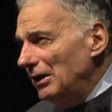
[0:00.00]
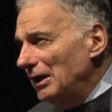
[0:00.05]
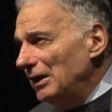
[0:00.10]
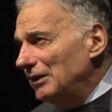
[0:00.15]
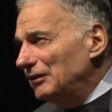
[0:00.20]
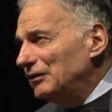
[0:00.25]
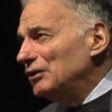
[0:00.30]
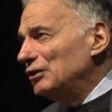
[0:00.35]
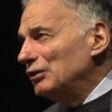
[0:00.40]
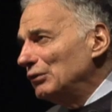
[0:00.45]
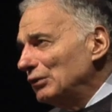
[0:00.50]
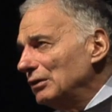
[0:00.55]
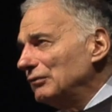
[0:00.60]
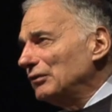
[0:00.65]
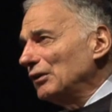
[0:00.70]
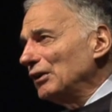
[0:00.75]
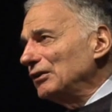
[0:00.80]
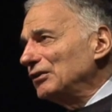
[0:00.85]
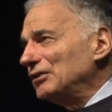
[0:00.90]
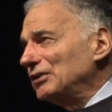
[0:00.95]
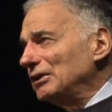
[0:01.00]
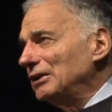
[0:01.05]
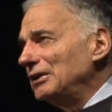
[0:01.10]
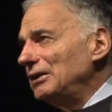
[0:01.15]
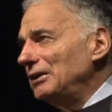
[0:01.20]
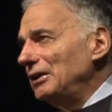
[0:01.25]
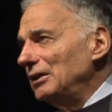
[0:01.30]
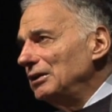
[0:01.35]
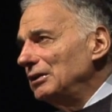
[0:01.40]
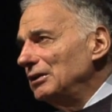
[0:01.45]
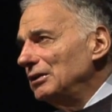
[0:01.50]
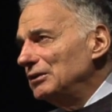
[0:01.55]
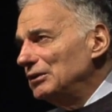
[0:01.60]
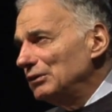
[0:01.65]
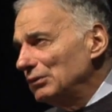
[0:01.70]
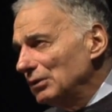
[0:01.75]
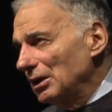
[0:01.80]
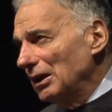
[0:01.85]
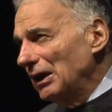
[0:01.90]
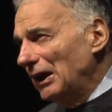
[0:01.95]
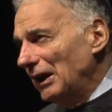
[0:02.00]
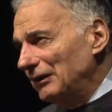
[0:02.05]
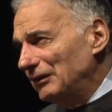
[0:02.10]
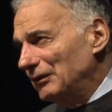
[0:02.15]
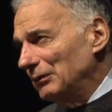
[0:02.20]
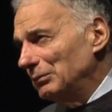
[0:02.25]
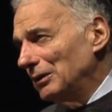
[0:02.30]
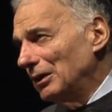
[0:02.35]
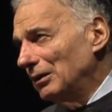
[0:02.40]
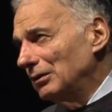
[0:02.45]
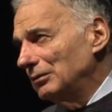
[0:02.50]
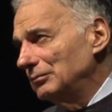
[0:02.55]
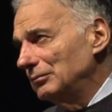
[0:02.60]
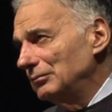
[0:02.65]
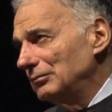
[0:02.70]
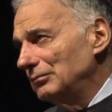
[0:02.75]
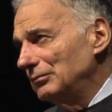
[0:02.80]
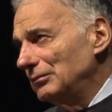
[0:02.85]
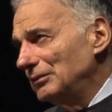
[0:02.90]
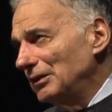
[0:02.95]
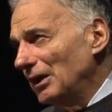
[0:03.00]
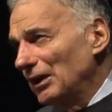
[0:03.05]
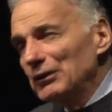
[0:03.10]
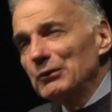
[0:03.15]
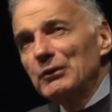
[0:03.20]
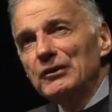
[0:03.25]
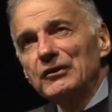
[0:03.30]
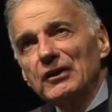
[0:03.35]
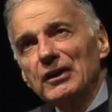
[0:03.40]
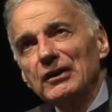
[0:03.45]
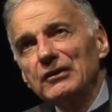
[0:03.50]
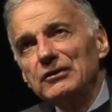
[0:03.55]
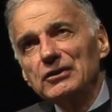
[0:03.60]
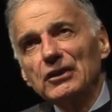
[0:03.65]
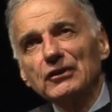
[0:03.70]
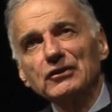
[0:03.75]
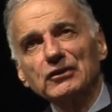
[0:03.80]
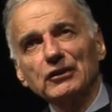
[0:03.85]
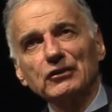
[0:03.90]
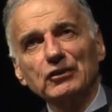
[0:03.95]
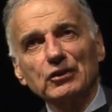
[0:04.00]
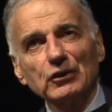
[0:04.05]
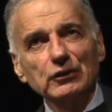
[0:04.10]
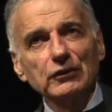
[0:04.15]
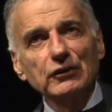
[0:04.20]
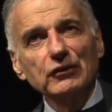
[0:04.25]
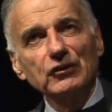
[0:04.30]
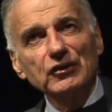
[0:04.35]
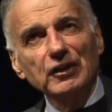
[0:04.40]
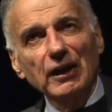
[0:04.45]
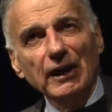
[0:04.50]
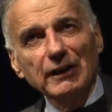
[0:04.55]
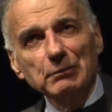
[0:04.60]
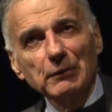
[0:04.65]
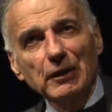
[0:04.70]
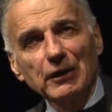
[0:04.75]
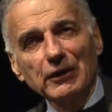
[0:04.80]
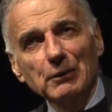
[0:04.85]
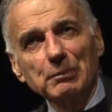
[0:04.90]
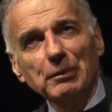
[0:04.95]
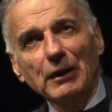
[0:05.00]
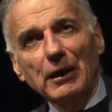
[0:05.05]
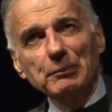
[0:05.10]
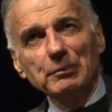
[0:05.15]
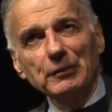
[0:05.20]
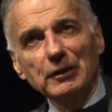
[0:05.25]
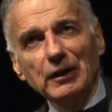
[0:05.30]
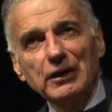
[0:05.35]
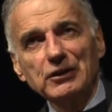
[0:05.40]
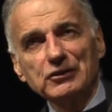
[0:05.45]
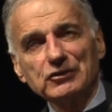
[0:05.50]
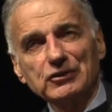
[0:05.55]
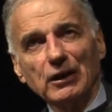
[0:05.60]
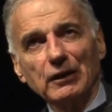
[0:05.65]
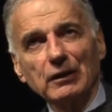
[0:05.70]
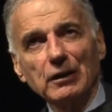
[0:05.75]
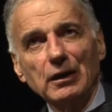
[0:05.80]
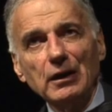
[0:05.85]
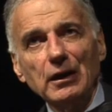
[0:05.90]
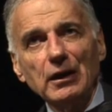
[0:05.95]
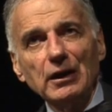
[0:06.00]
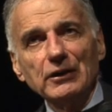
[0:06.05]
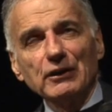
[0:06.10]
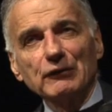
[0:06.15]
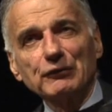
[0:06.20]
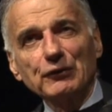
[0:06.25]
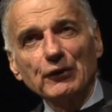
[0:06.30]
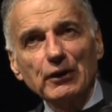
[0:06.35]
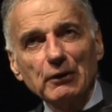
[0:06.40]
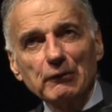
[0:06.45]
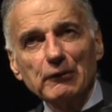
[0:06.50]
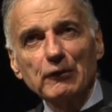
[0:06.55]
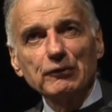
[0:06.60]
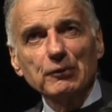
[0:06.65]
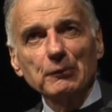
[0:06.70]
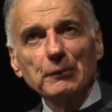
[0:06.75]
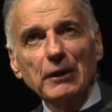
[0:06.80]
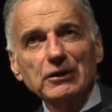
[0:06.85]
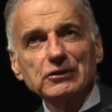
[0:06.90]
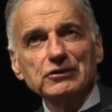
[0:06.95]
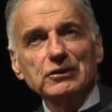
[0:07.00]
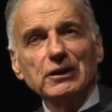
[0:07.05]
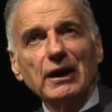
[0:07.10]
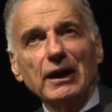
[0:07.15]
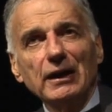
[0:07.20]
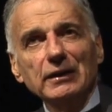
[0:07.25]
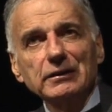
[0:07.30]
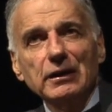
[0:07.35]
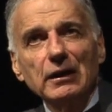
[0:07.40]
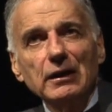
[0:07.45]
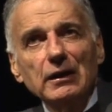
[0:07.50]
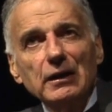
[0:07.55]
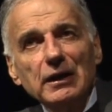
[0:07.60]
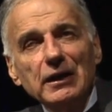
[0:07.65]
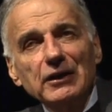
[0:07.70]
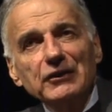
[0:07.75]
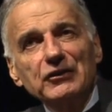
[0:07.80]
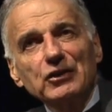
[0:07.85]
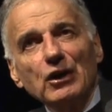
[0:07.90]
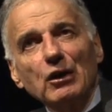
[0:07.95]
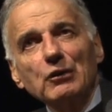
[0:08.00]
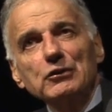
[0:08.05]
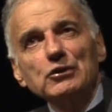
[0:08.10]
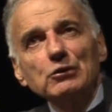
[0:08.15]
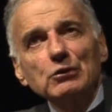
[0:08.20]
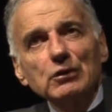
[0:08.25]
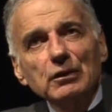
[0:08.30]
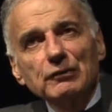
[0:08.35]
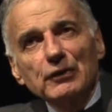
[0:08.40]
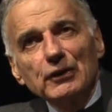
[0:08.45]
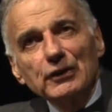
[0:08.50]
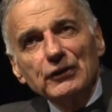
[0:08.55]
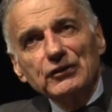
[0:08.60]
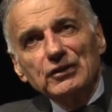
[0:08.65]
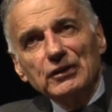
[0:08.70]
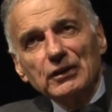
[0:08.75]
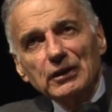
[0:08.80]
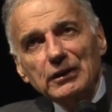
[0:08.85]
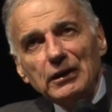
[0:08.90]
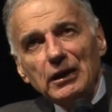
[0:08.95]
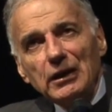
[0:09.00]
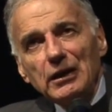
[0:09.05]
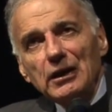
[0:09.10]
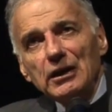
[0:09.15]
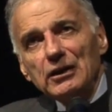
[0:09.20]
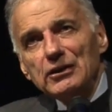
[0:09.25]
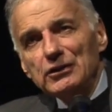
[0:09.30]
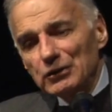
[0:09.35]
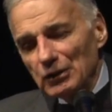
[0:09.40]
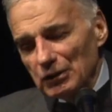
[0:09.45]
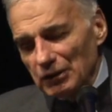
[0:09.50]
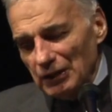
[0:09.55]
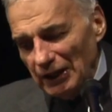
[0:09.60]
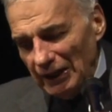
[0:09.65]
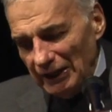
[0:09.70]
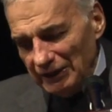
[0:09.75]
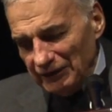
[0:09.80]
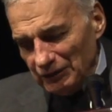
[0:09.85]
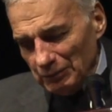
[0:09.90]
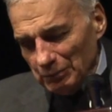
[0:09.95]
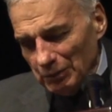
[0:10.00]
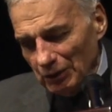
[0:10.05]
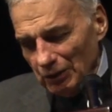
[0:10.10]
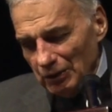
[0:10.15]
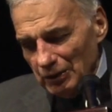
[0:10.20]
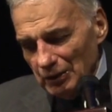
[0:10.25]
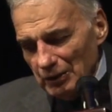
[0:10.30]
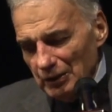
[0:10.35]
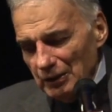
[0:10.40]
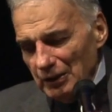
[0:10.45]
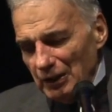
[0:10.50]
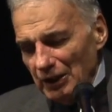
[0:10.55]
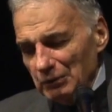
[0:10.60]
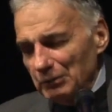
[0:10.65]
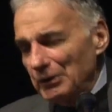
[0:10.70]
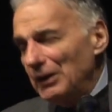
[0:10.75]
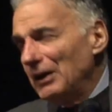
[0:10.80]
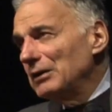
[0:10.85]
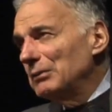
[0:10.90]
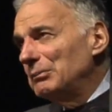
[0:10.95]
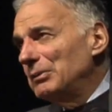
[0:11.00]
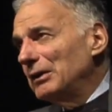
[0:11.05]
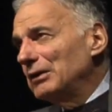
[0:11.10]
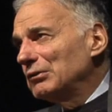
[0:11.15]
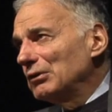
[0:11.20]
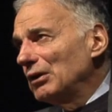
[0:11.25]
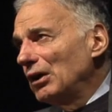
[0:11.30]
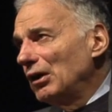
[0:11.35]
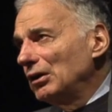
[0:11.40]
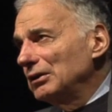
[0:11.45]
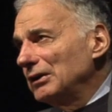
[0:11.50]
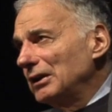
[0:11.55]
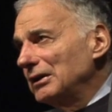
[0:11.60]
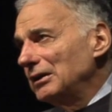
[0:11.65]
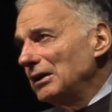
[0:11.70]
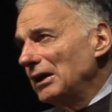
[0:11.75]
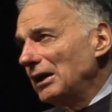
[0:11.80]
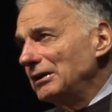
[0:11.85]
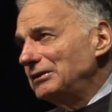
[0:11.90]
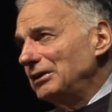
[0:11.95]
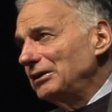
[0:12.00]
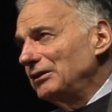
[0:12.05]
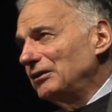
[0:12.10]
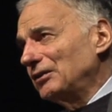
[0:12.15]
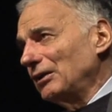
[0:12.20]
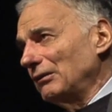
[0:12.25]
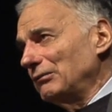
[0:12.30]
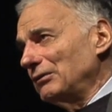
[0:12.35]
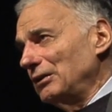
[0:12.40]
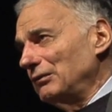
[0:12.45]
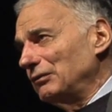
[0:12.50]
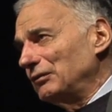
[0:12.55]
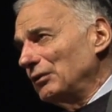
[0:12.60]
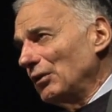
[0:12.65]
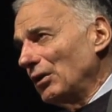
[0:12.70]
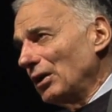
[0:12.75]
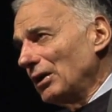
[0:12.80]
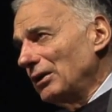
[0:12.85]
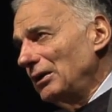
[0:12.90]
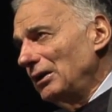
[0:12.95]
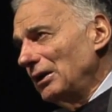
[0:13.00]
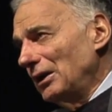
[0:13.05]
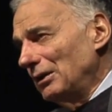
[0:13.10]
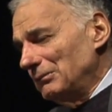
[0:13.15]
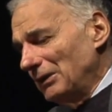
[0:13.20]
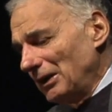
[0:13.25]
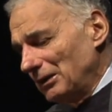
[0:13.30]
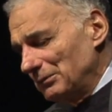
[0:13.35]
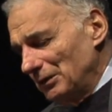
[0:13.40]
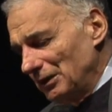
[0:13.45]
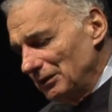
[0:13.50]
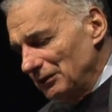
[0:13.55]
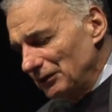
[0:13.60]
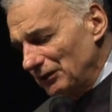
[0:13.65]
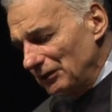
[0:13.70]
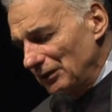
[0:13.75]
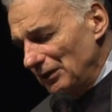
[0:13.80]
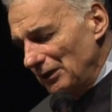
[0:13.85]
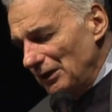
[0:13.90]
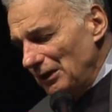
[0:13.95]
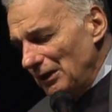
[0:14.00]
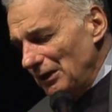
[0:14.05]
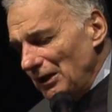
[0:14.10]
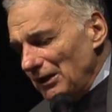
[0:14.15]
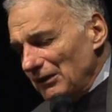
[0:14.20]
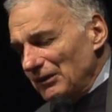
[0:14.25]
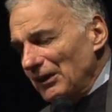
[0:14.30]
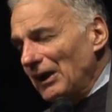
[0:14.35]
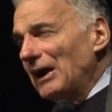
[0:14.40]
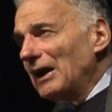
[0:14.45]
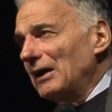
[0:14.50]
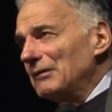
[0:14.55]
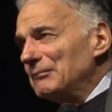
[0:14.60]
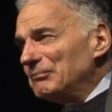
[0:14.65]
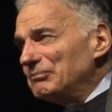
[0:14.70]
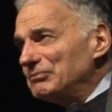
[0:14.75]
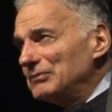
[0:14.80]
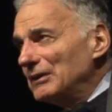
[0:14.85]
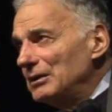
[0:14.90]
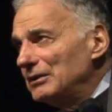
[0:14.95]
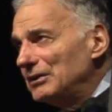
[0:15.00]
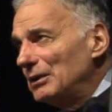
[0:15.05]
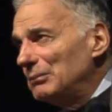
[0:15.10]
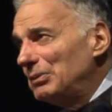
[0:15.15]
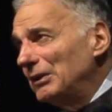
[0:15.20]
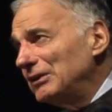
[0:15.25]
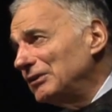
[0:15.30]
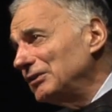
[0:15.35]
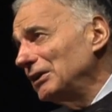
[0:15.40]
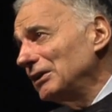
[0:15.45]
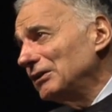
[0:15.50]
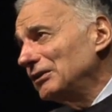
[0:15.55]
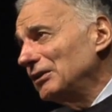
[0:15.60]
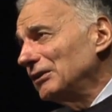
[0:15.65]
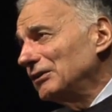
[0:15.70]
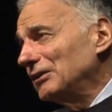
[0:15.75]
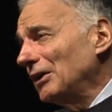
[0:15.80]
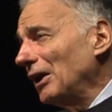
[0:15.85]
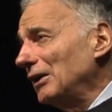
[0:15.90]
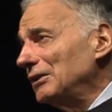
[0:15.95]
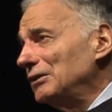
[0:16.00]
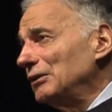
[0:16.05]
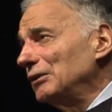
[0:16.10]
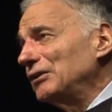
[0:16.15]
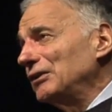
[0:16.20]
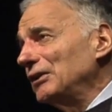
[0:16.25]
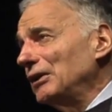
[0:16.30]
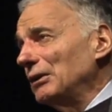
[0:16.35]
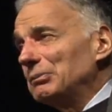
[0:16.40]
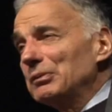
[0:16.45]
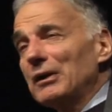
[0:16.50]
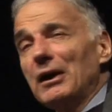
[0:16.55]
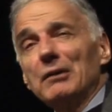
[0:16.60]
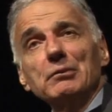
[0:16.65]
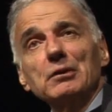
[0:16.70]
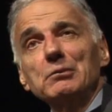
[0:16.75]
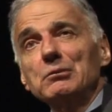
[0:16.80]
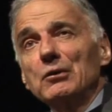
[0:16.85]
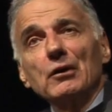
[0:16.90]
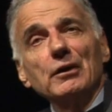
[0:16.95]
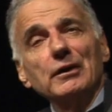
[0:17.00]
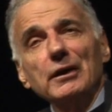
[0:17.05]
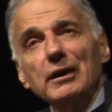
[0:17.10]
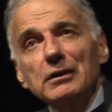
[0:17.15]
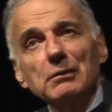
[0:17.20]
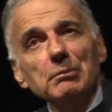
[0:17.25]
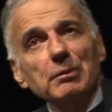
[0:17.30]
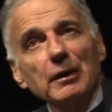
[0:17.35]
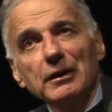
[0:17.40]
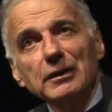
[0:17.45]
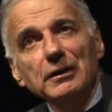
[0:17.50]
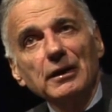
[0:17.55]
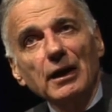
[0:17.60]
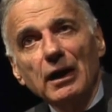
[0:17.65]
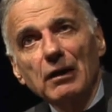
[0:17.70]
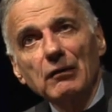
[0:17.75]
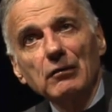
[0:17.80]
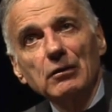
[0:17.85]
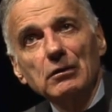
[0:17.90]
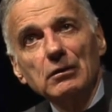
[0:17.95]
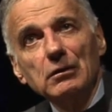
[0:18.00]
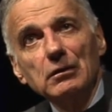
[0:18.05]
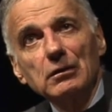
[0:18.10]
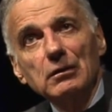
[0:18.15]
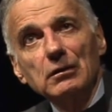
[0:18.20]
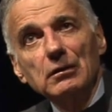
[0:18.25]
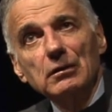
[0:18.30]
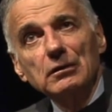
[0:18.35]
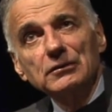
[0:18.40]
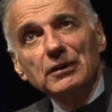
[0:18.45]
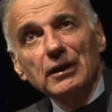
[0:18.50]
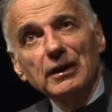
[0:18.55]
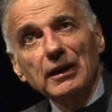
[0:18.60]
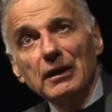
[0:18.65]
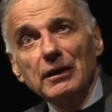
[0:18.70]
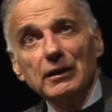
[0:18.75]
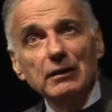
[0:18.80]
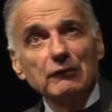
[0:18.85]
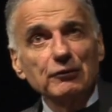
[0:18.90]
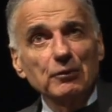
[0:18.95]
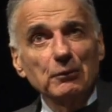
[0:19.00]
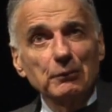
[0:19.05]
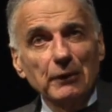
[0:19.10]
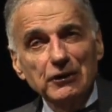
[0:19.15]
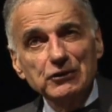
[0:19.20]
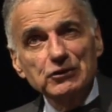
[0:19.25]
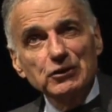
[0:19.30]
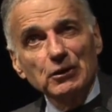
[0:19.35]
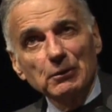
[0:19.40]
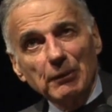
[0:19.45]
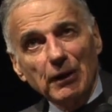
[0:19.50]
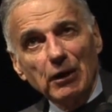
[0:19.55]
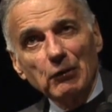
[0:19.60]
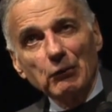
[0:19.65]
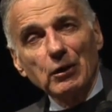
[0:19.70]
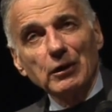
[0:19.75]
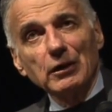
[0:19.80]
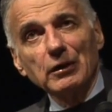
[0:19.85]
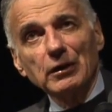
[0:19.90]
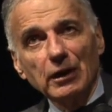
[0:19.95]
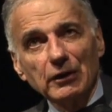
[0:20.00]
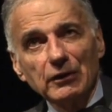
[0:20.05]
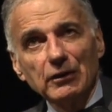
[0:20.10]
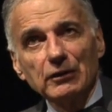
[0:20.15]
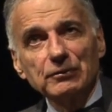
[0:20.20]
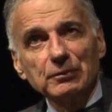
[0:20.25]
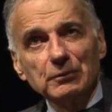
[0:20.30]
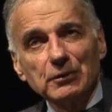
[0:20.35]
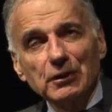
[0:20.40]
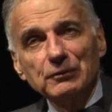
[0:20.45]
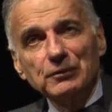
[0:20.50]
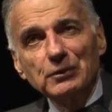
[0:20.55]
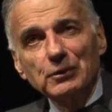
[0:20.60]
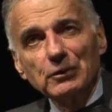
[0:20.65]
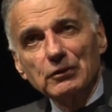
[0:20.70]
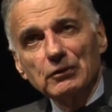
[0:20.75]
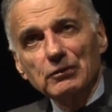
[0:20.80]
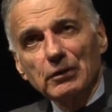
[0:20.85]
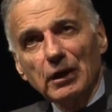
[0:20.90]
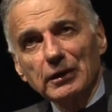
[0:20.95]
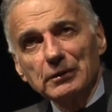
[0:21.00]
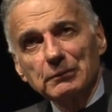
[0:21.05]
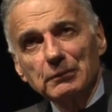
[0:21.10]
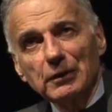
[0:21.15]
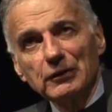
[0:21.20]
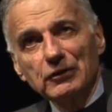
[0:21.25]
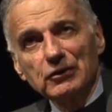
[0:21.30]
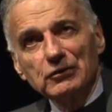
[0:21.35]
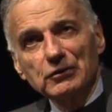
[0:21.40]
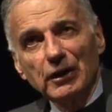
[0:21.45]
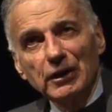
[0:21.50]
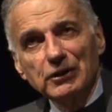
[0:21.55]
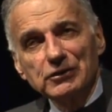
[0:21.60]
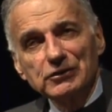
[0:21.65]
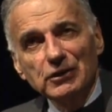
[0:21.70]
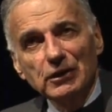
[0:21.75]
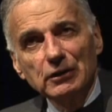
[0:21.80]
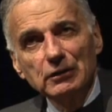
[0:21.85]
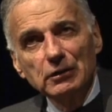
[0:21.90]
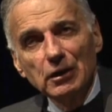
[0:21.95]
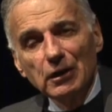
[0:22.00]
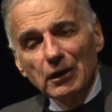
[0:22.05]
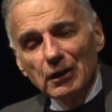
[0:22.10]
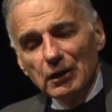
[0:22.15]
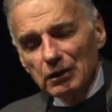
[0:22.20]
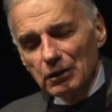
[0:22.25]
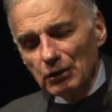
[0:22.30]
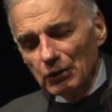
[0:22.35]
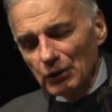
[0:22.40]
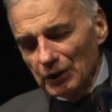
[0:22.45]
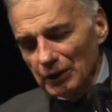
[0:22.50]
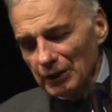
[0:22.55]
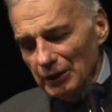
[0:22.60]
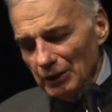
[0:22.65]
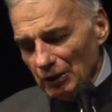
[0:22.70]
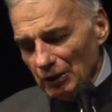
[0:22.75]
is universally utilizable. In other words, it isn't just a certain segment of the population. The Freedom of Information Act is so universally utilizable, and we had a big role in the 1974 amendments, that the businesses are using it probably more than anybody now to get information about one another from the Food and Drug Administration or